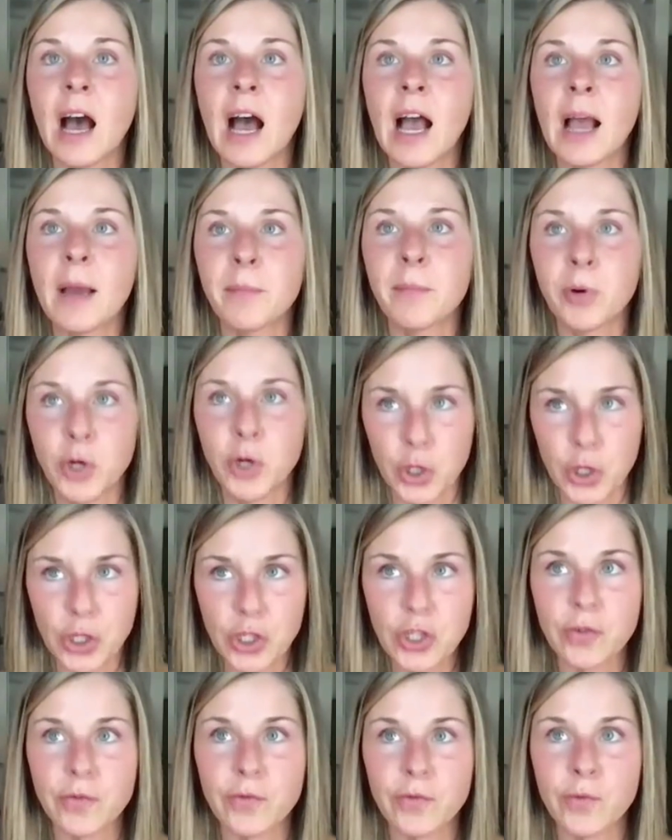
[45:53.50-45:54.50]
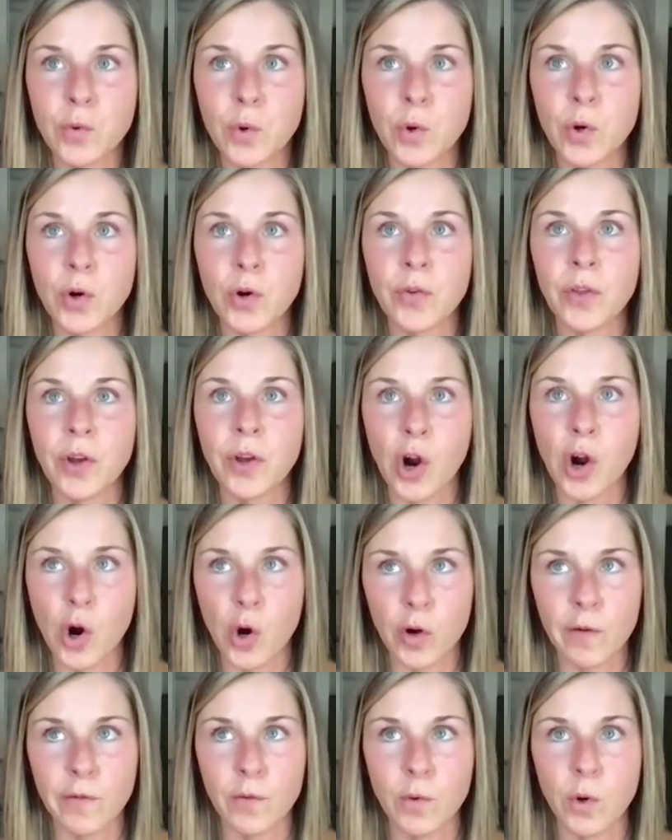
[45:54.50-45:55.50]
I pushed for the
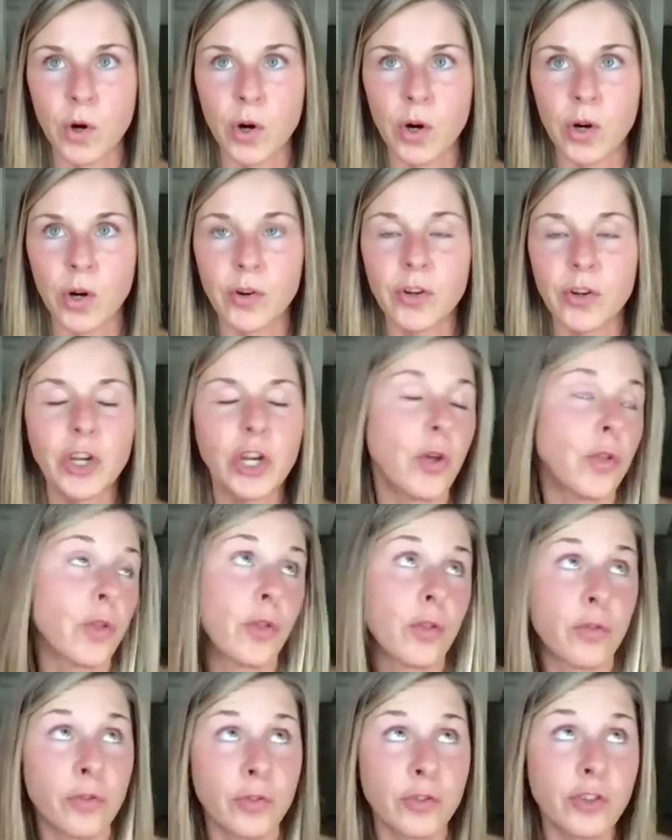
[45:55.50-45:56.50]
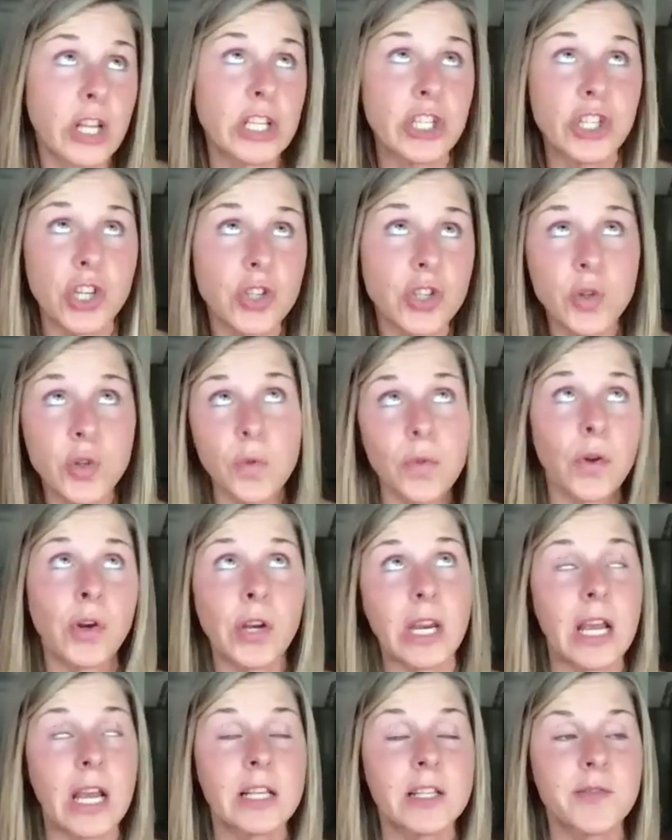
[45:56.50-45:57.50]
carnivore, let's just do
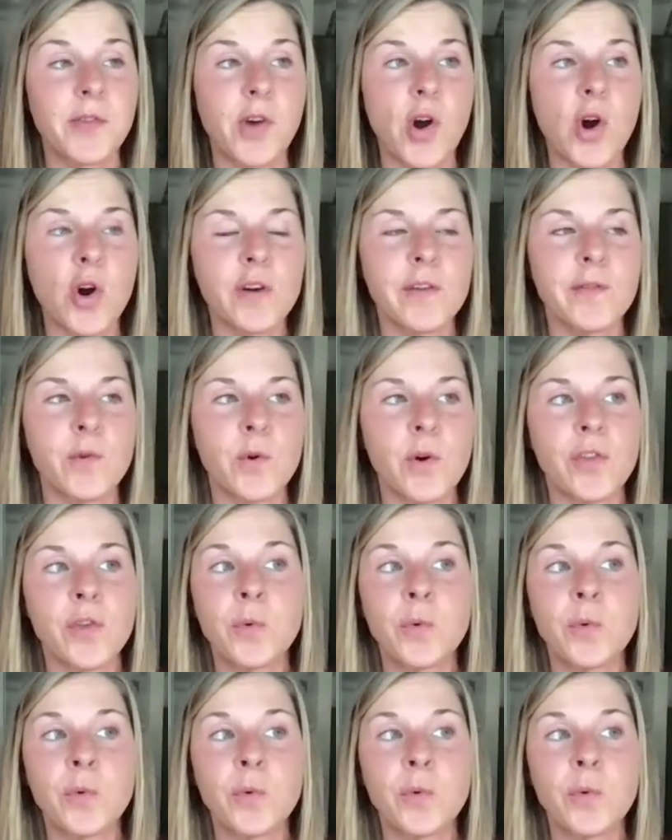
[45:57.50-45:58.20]
30 days of carnivore.